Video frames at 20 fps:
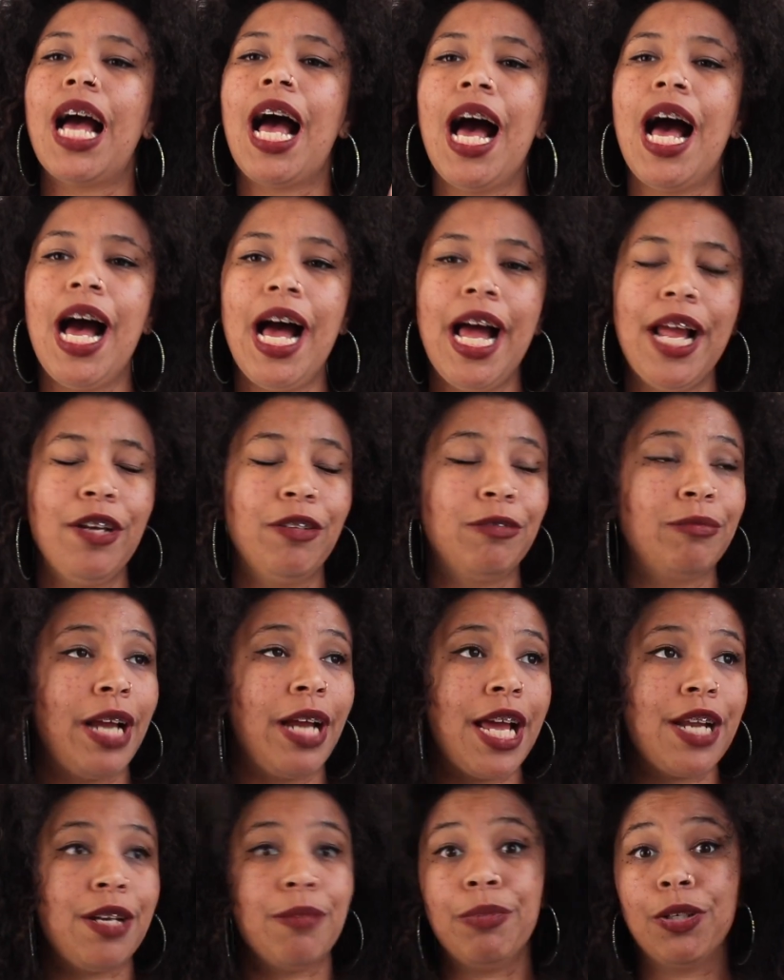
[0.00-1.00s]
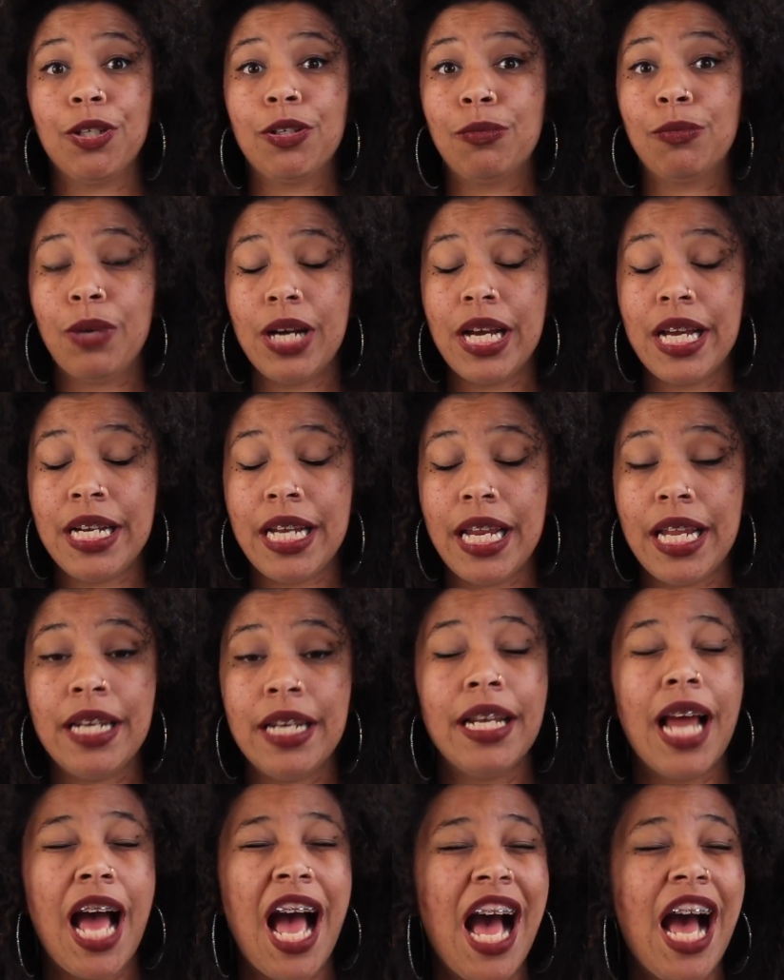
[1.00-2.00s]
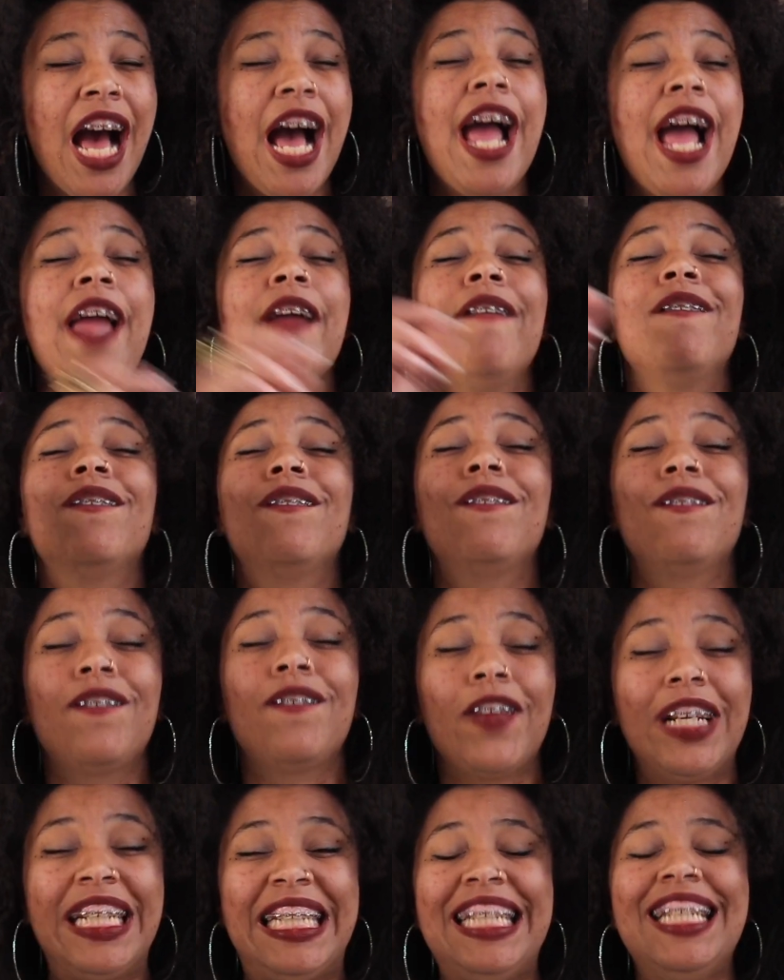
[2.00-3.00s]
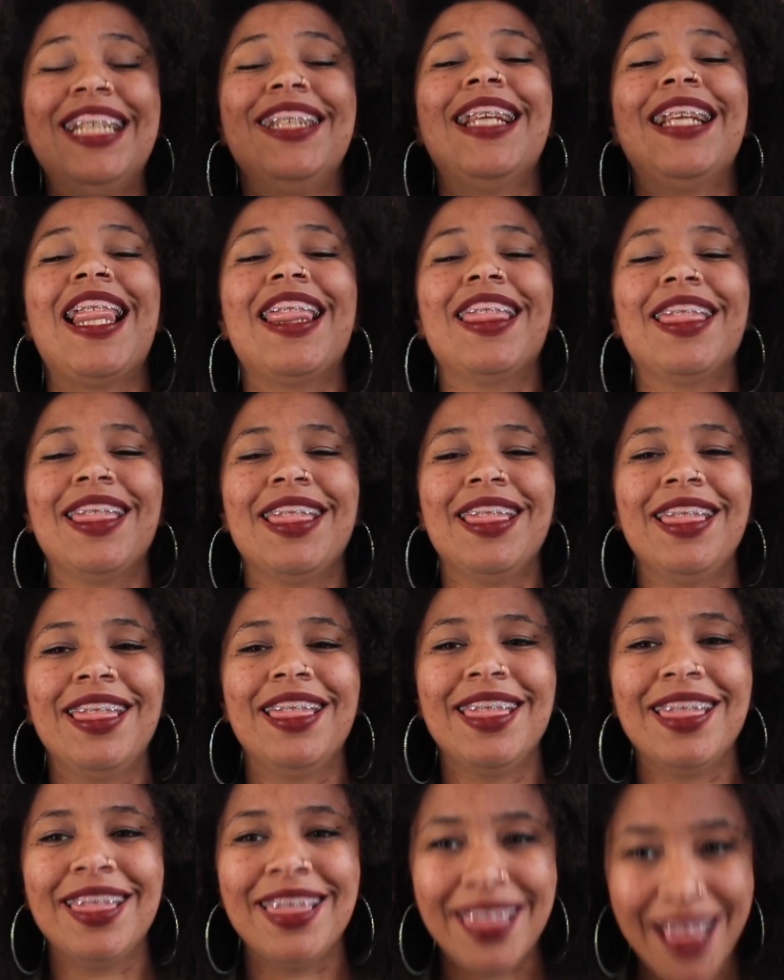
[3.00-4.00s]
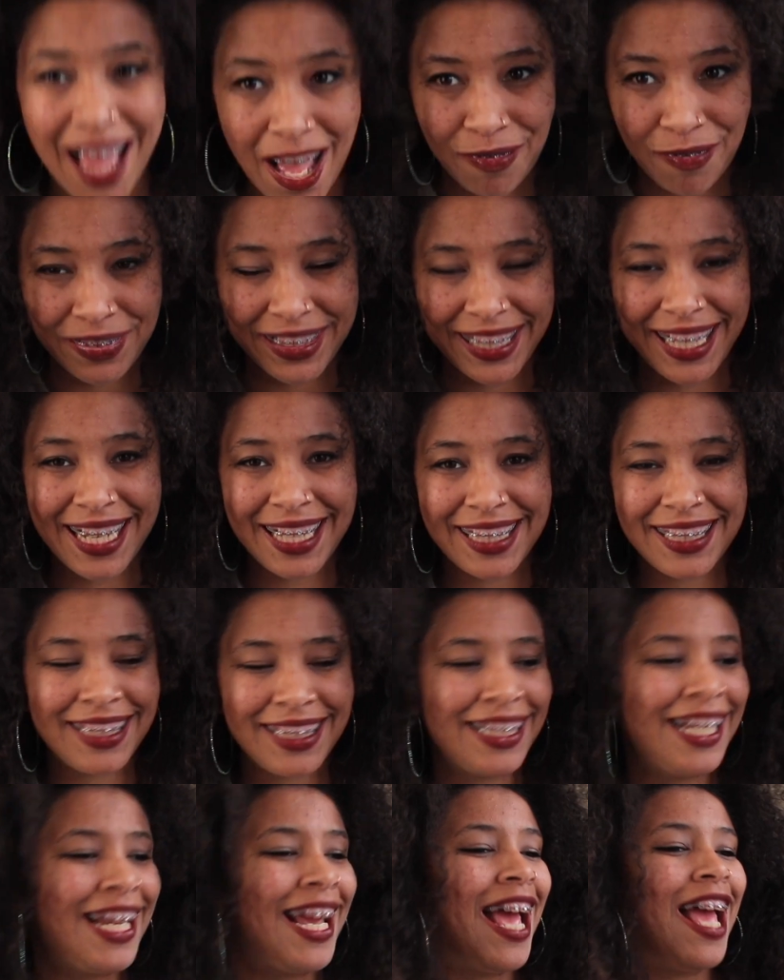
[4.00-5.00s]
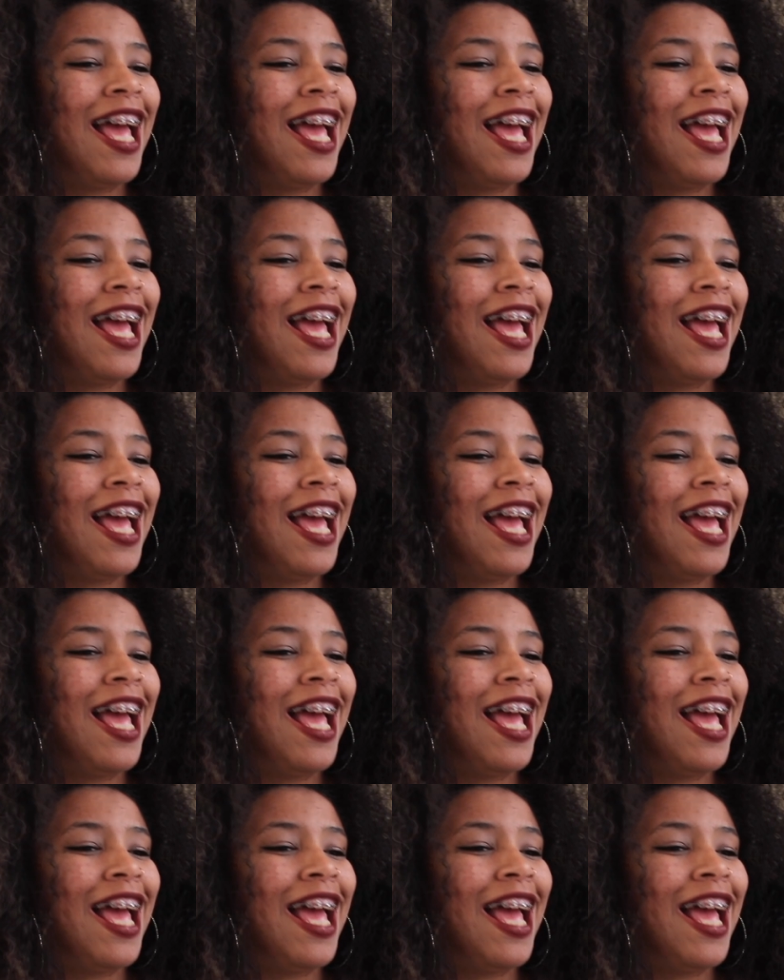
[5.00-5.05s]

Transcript: I read book 1 and I friggin' loved it.